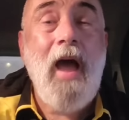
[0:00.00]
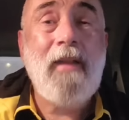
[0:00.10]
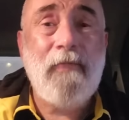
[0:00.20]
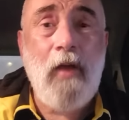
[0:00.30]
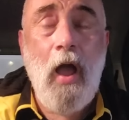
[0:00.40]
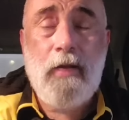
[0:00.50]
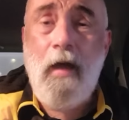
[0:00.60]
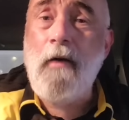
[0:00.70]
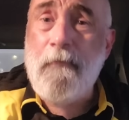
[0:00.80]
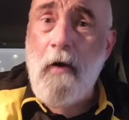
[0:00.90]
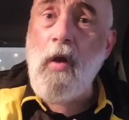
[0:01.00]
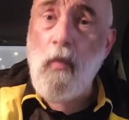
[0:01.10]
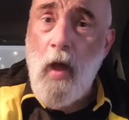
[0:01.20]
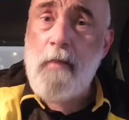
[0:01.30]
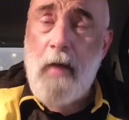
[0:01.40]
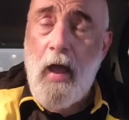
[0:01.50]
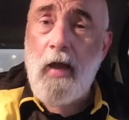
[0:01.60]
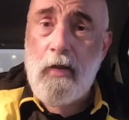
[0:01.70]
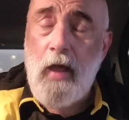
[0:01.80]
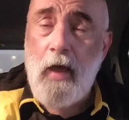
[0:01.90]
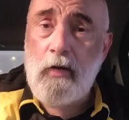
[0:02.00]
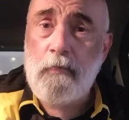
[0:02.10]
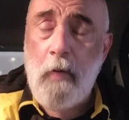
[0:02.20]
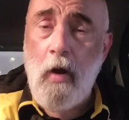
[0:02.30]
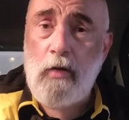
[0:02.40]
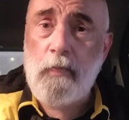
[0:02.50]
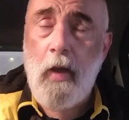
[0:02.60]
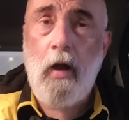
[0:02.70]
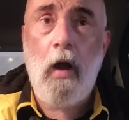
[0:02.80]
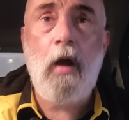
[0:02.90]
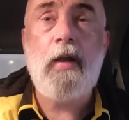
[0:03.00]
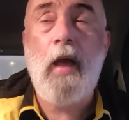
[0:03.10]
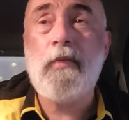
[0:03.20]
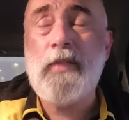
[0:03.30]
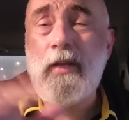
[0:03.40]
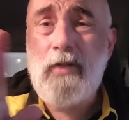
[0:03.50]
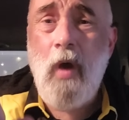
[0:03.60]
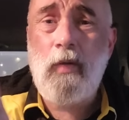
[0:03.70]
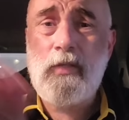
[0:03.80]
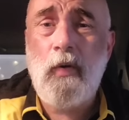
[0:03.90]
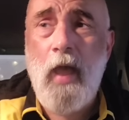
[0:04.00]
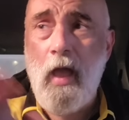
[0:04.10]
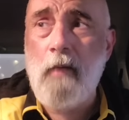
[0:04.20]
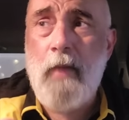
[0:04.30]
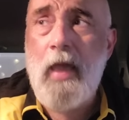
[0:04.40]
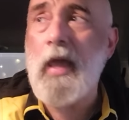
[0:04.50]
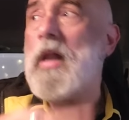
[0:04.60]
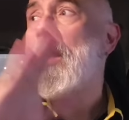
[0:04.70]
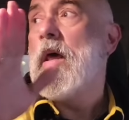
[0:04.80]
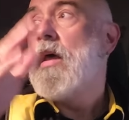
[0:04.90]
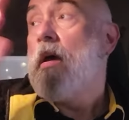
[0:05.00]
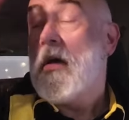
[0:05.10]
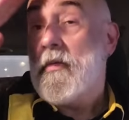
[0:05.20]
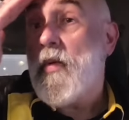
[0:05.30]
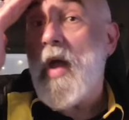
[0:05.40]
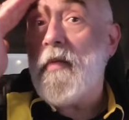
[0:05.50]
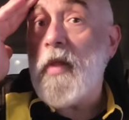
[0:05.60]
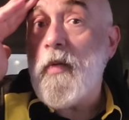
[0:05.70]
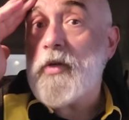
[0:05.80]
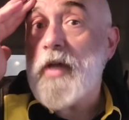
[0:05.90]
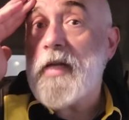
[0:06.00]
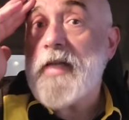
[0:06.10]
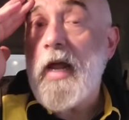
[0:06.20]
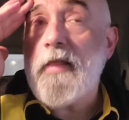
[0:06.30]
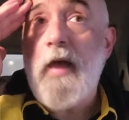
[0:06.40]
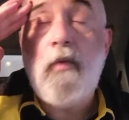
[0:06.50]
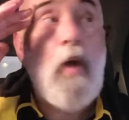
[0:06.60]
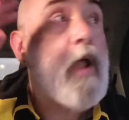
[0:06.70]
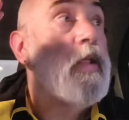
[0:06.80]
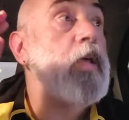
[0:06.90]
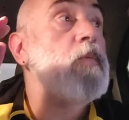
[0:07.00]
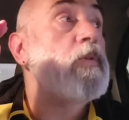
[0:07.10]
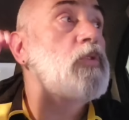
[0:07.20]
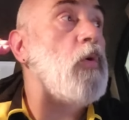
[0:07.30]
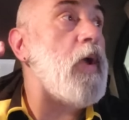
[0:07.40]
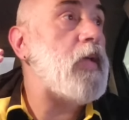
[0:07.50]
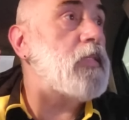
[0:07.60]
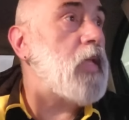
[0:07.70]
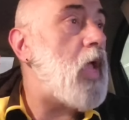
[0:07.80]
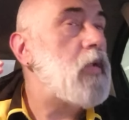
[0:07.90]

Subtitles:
I'd forgotten how far away I had parked my car and I was like, no, it's okay, I'll make it. Boy, I really wish I had taken that ride. It was crazy.